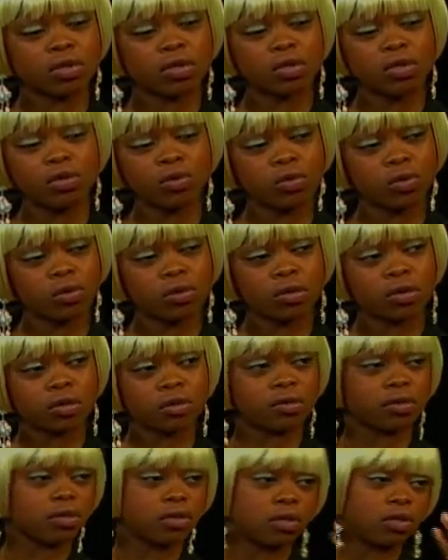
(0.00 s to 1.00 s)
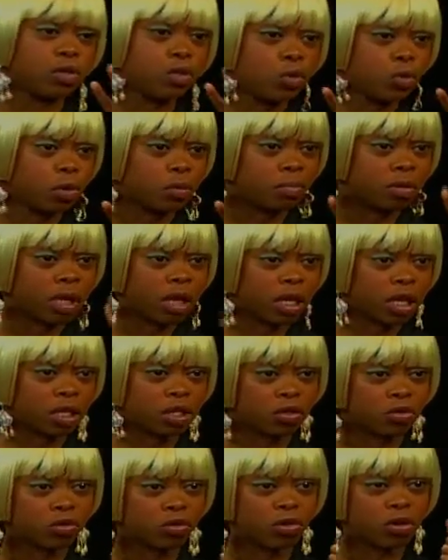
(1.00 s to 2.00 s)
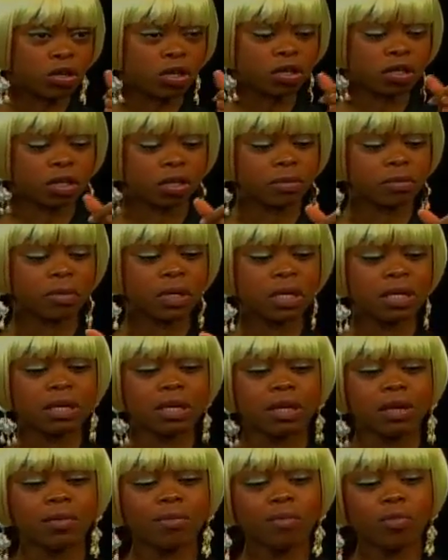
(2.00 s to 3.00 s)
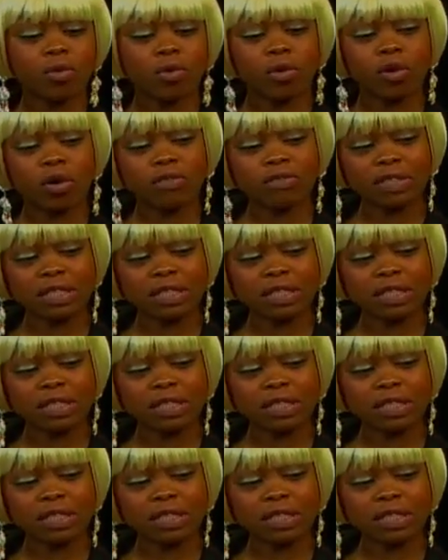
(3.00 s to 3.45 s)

newer newer blood as you exactly. call them. Yeah more of a